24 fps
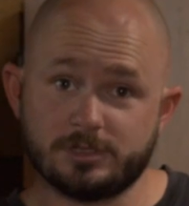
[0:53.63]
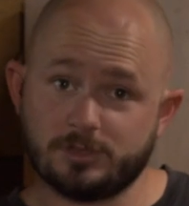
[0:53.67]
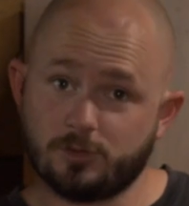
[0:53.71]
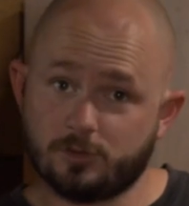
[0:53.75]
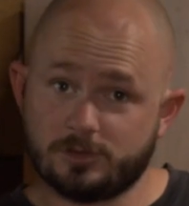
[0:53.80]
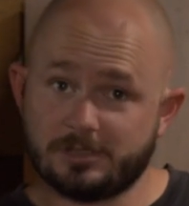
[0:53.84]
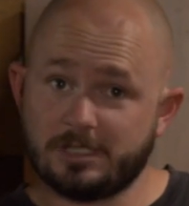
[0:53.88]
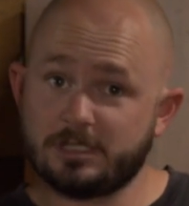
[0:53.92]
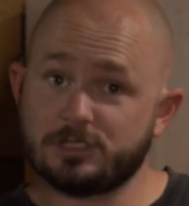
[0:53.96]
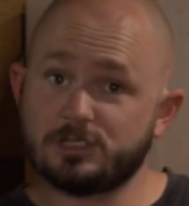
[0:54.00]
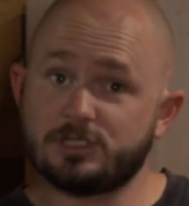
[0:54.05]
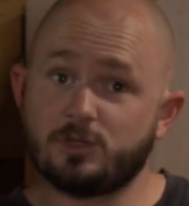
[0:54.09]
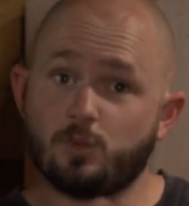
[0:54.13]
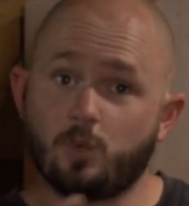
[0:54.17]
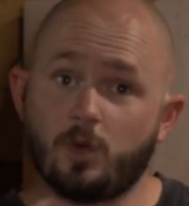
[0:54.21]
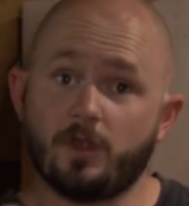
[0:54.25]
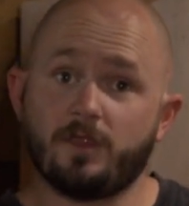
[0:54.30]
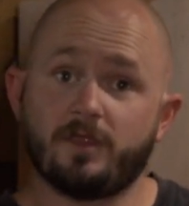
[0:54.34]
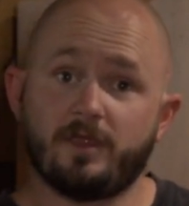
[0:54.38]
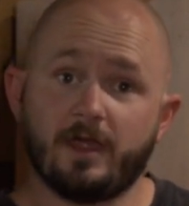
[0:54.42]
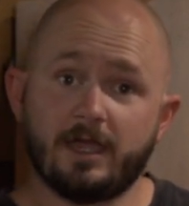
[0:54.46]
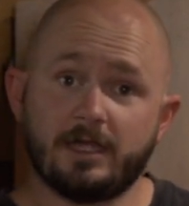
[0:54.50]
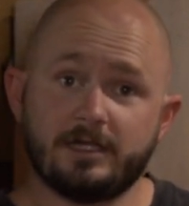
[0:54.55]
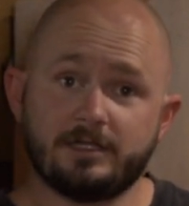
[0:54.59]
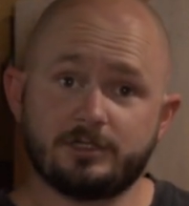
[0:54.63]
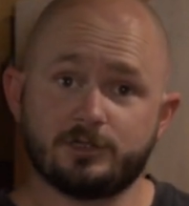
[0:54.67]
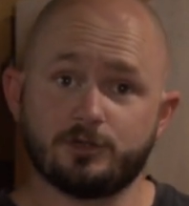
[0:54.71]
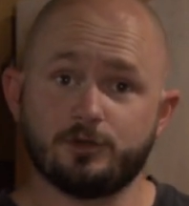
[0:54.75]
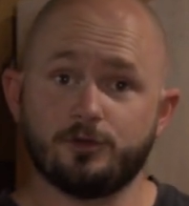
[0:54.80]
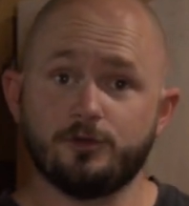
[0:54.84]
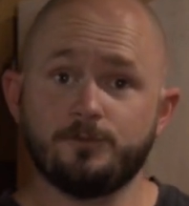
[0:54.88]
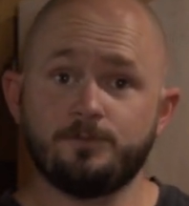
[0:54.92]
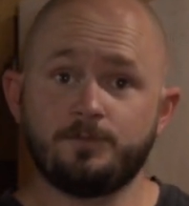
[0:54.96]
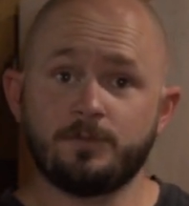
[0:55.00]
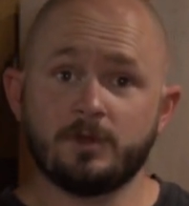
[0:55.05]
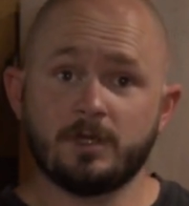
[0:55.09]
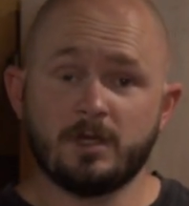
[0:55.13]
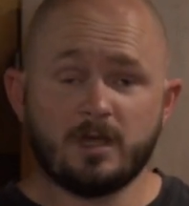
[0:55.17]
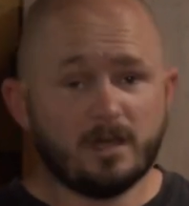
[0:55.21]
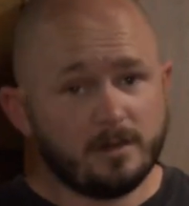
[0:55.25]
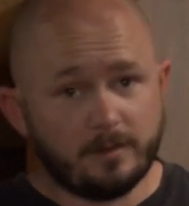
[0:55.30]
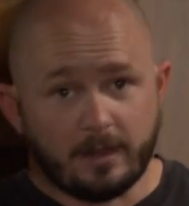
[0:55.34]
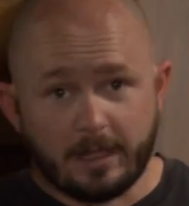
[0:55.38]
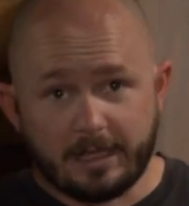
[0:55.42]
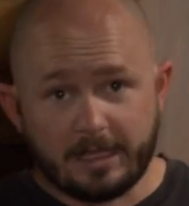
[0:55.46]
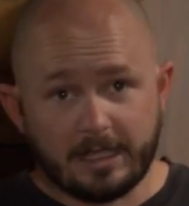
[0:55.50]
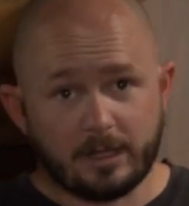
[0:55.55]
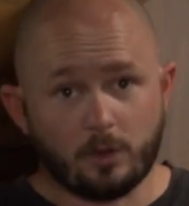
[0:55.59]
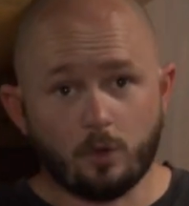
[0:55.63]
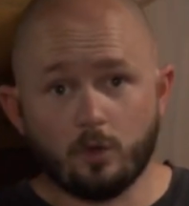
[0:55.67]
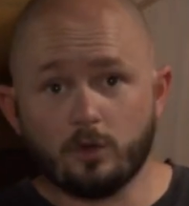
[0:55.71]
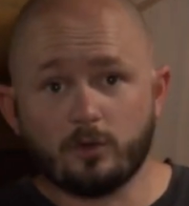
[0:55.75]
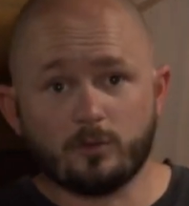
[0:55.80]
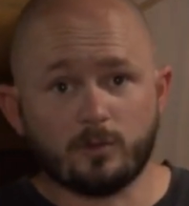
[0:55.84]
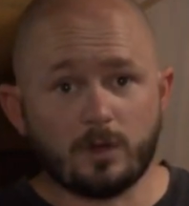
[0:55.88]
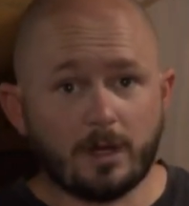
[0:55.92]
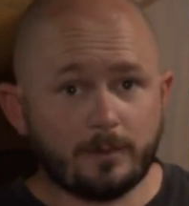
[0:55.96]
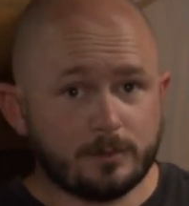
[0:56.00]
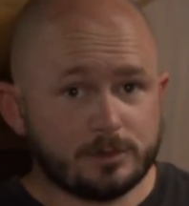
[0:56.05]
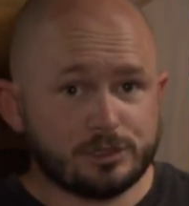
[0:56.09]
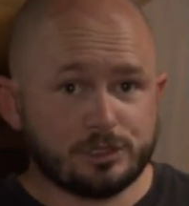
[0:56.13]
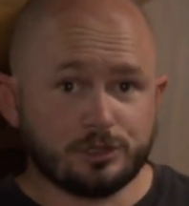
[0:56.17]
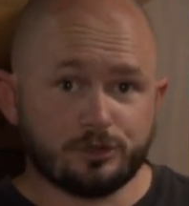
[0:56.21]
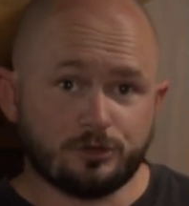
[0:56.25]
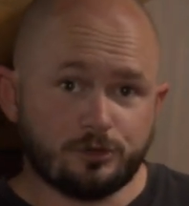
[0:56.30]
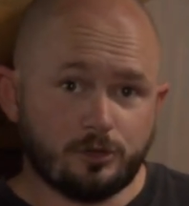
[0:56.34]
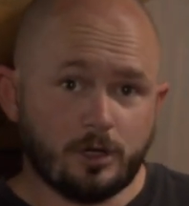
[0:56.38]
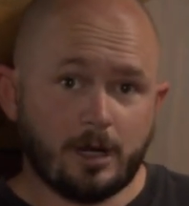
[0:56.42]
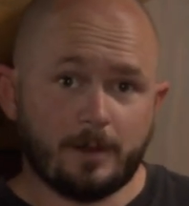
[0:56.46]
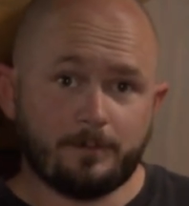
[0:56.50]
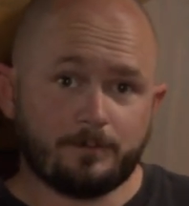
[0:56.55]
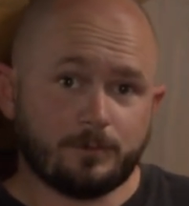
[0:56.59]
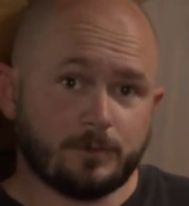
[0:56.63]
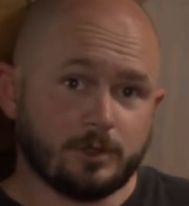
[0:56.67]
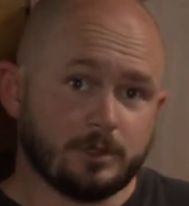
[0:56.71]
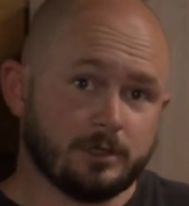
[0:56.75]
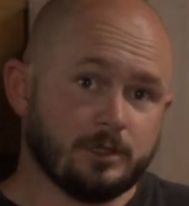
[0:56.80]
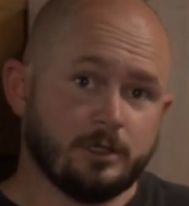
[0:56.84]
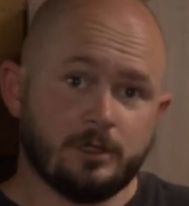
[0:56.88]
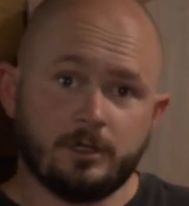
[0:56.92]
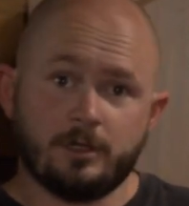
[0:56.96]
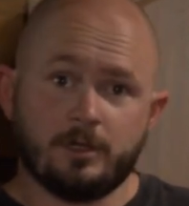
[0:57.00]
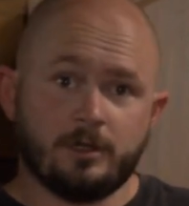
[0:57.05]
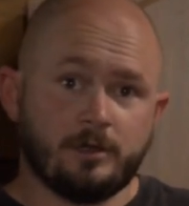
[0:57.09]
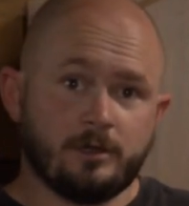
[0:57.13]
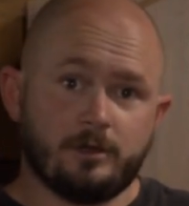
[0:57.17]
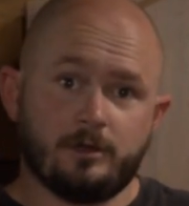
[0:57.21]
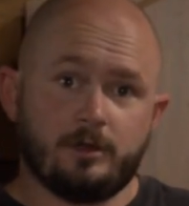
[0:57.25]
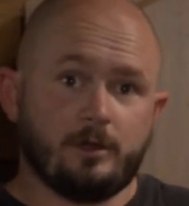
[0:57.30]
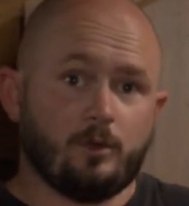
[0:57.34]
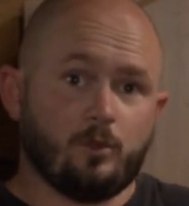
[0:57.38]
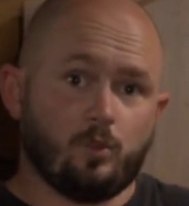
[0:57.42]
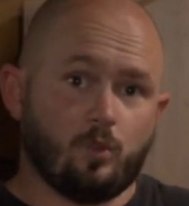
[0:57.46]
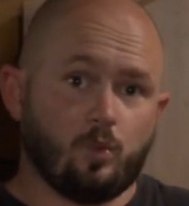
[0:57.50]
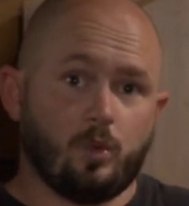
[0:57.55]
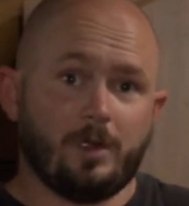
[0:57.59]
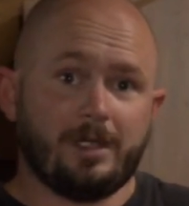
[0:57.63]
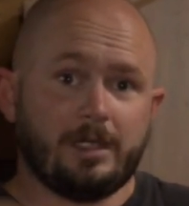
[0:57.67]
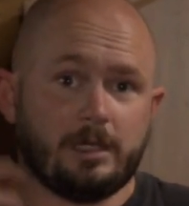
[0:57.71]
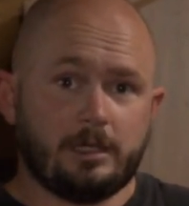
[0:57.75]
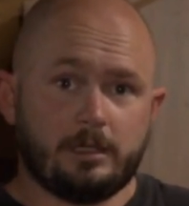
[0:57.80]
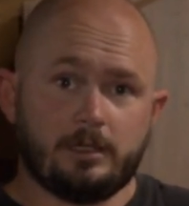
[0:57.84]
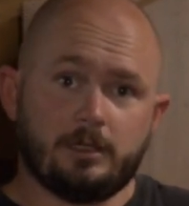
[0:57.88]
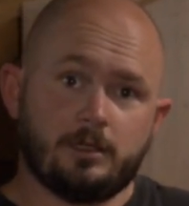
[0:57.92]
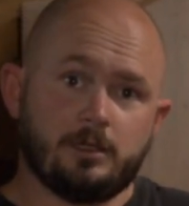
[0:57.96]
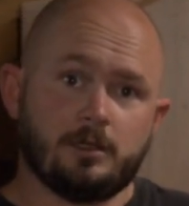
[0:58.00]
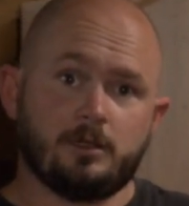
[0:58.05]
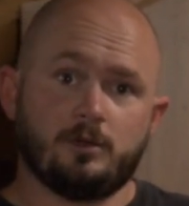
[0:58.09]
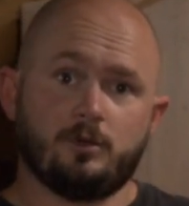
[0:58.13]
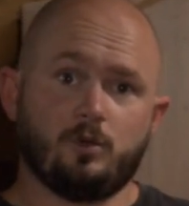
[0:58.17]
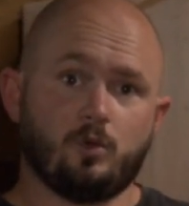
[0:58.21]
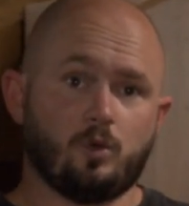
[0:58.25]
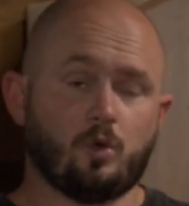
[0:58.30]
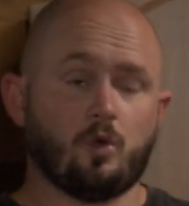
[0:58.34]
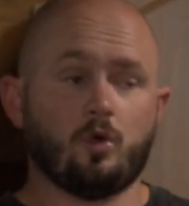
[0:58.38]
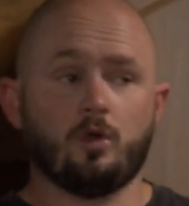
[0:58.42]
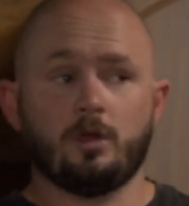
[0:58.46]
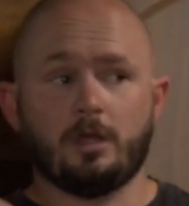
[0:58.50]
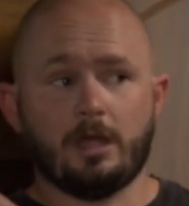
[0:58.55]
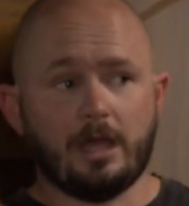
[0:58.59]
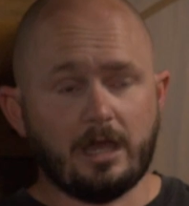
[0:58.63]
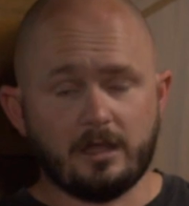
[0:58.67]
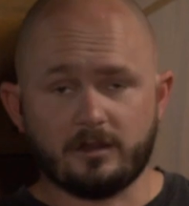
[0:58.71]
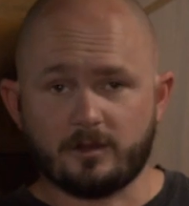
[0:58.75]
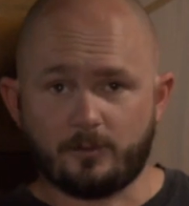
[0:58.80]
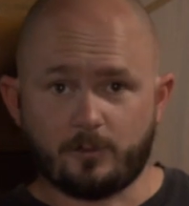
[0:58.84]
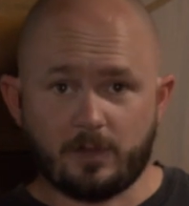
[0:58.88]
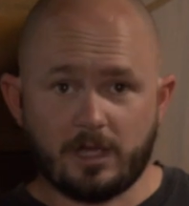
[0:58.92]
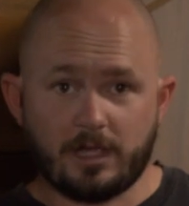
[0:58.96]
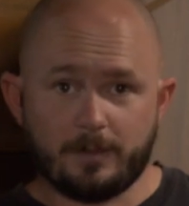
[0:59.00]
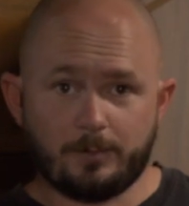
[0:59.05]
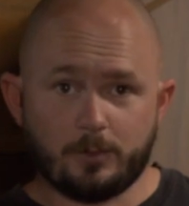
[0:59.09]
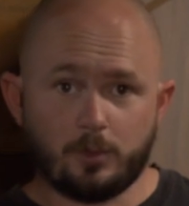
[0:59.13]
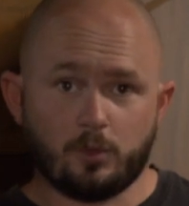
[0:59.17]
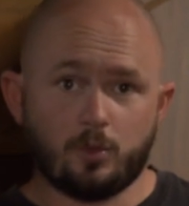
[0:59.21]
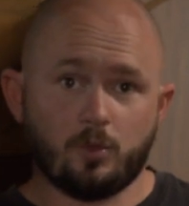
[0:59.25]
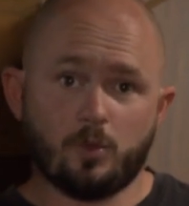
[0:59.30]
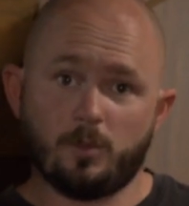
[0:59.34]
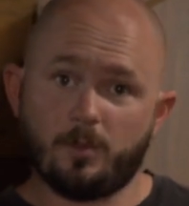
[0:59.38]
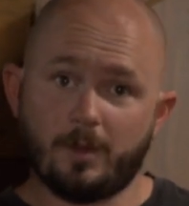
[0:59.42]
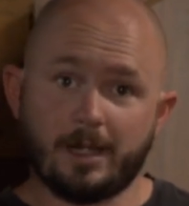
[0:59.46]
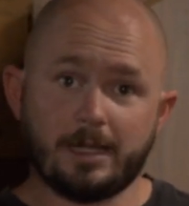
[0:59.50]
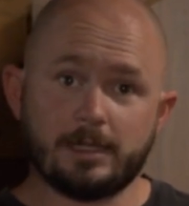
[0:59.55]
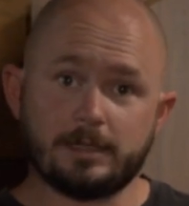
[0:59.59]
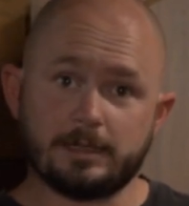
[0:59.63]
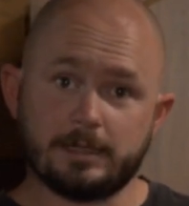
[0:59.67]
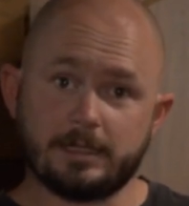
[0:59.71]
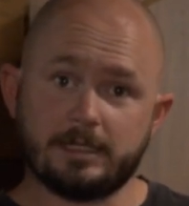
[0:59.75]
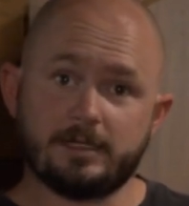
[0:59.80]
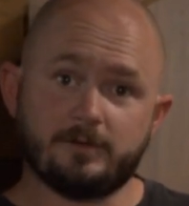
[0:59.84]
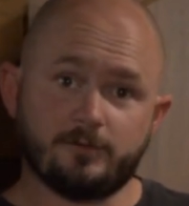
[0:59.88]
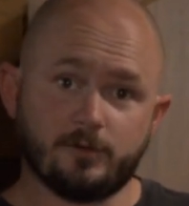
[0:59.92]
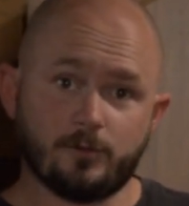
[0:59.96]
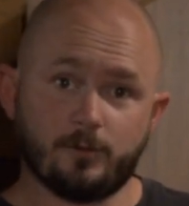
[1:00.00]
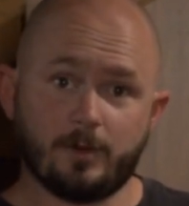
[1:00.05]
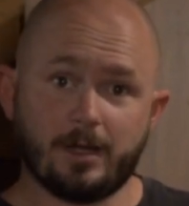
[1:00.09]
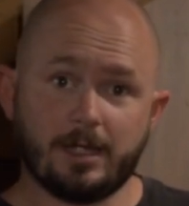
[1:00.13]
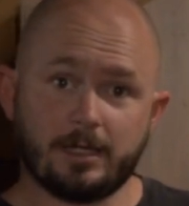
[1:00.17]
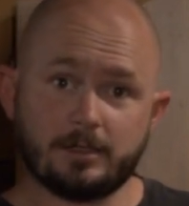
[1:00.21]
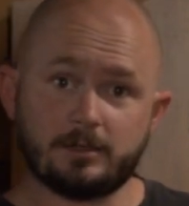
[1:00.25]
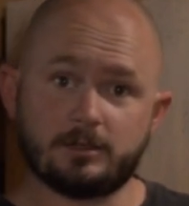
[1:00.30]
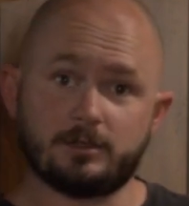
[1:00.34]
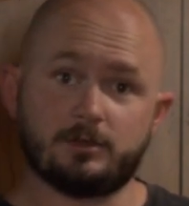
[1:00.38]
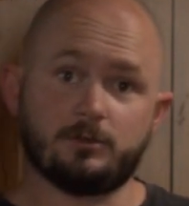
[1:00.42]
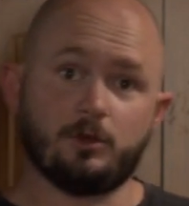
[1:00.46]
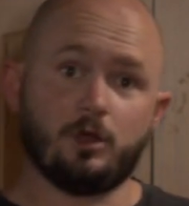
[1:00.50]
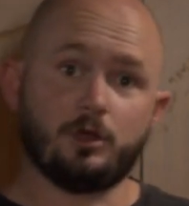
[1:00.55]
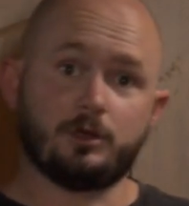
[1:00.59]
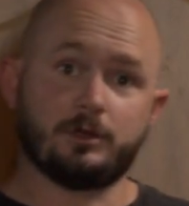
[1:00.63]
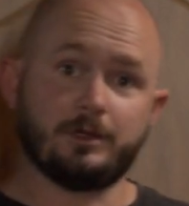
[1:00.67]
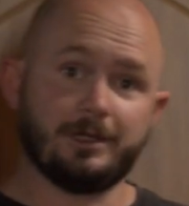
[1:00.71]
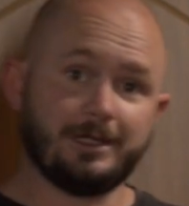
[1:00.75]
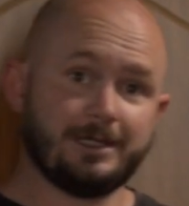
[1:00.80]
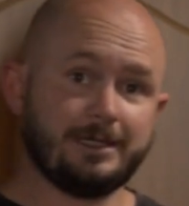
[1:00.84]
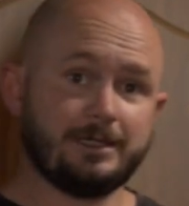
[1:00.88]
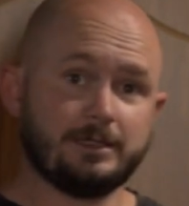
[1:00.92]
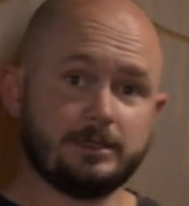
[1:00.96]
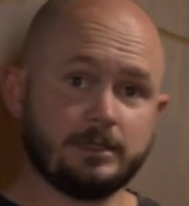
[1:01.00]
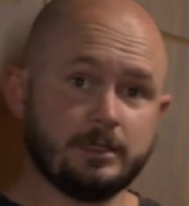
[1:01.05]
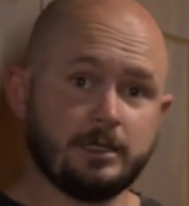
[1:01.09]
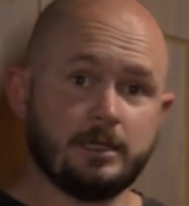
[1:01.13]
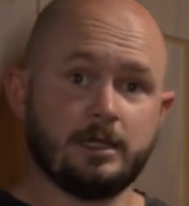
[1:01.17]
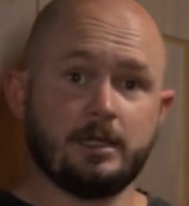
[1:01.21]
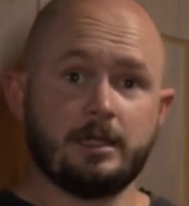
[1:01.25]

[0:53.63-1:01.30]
So essentially what they do, they get all the rubbish and crap that we or other people may leave around and not need.